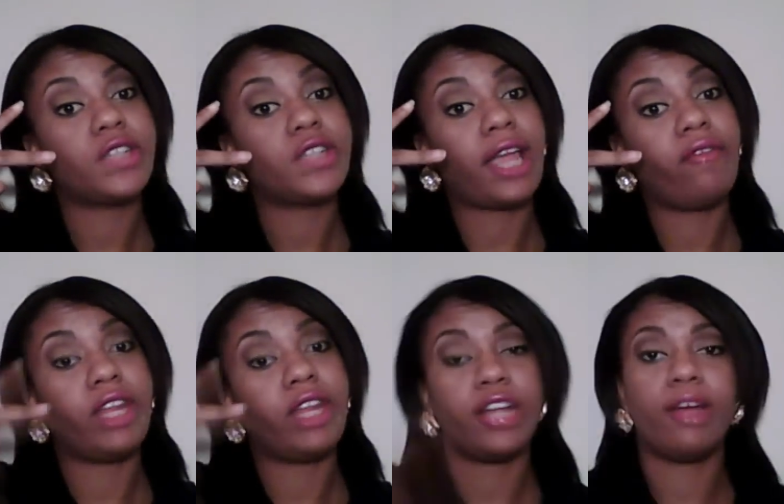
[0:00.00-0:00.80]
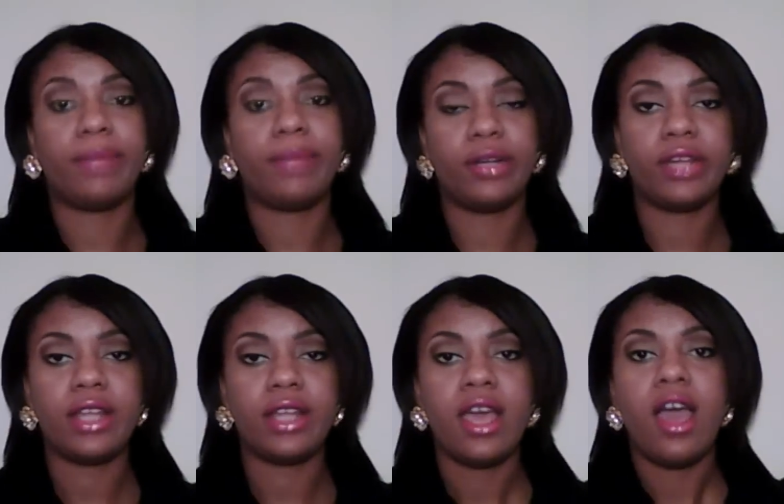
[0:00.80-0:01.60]
Second video uploaded.
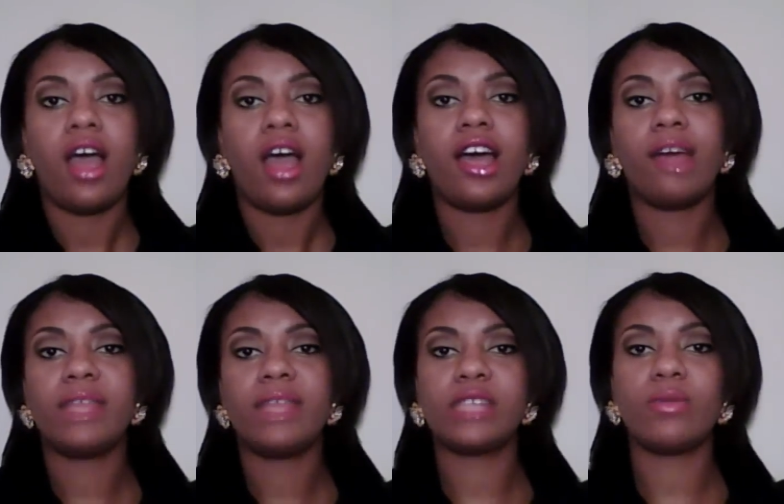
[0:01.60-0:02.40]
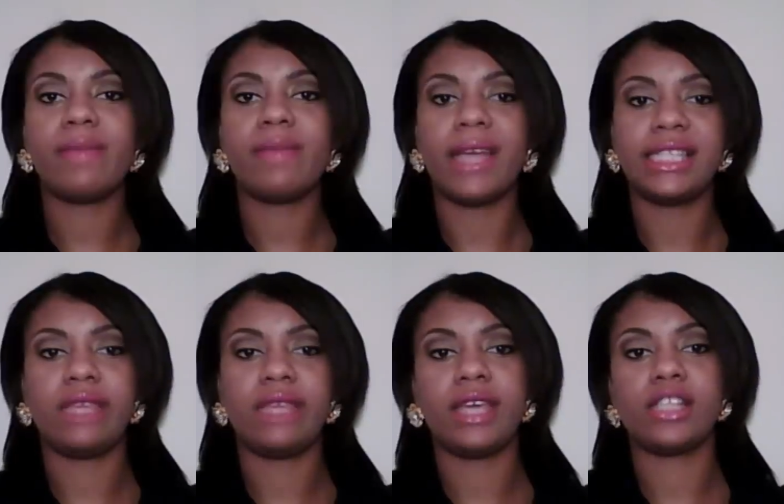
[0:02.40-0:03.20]
Um, this will be my
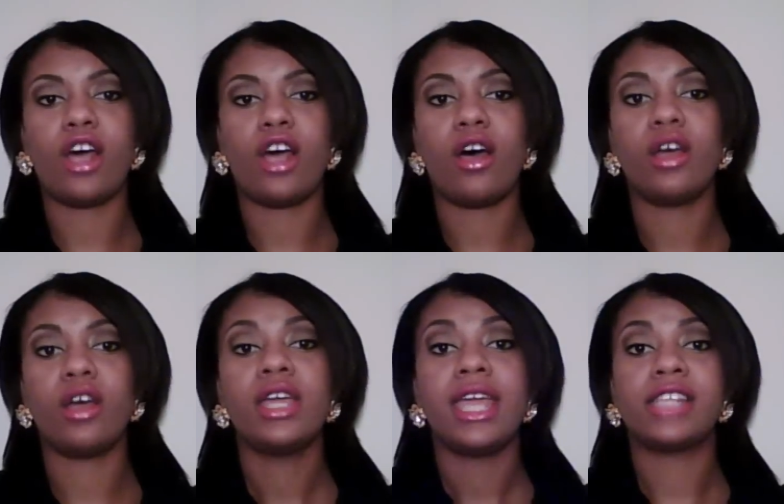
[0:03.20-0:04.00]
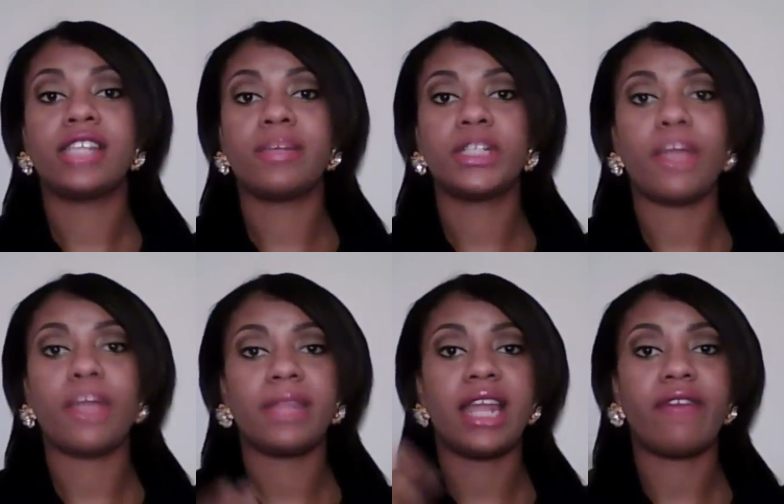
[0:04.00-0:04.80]
CVS haul and some of the
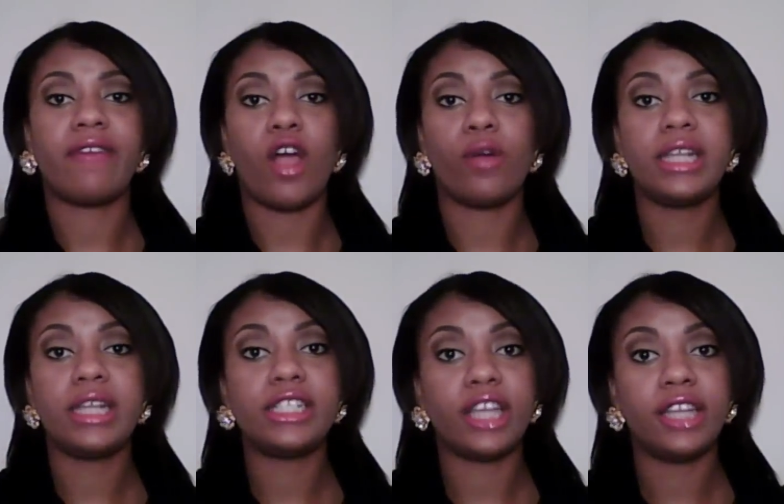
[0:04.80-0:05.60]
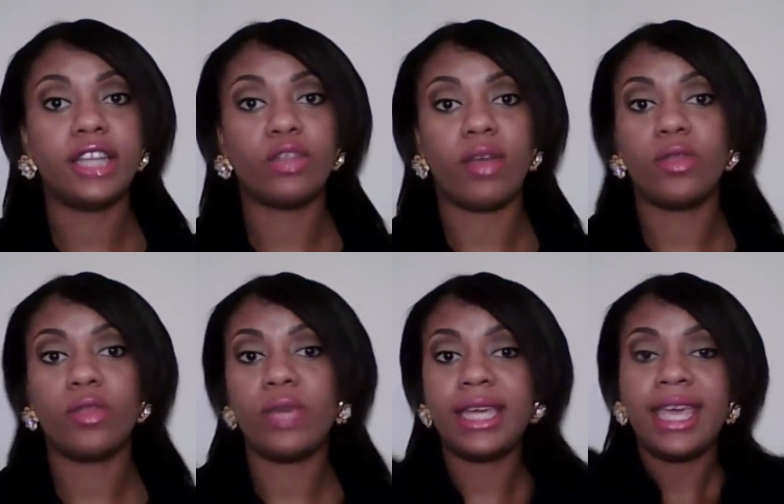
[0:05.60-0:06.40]
shopping that I've already done throughout the
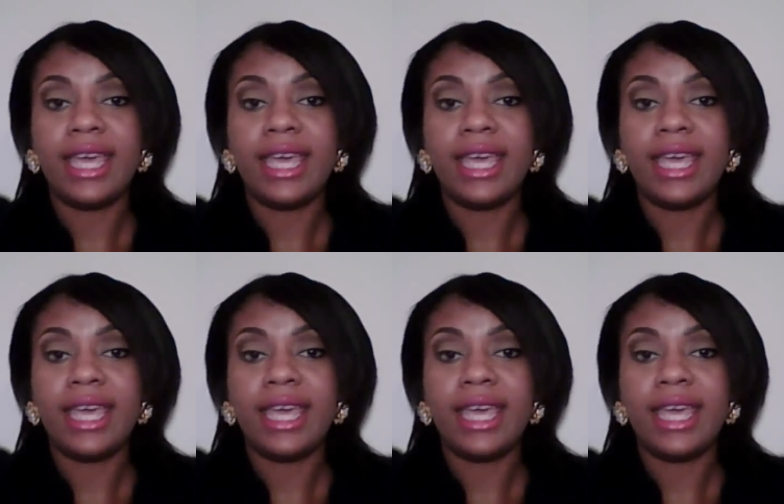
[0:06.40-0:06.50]
week.